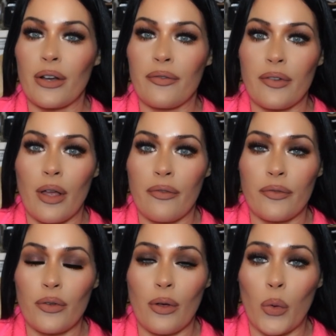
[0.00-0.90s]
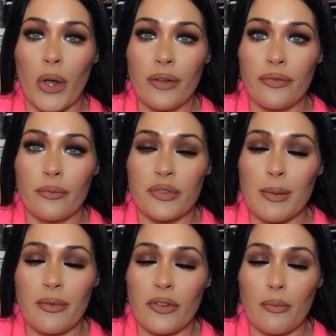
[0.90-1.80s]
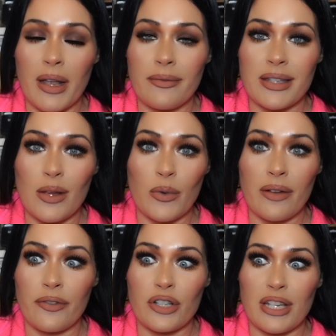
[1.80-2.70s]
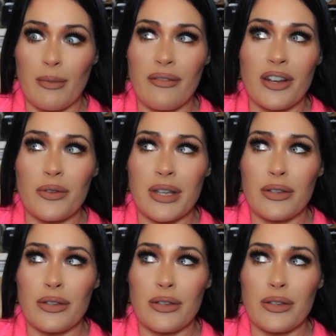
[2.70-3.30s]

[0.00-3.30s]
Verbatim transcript: A, a few, a, quite a, some of you might have seen when I first did my videos.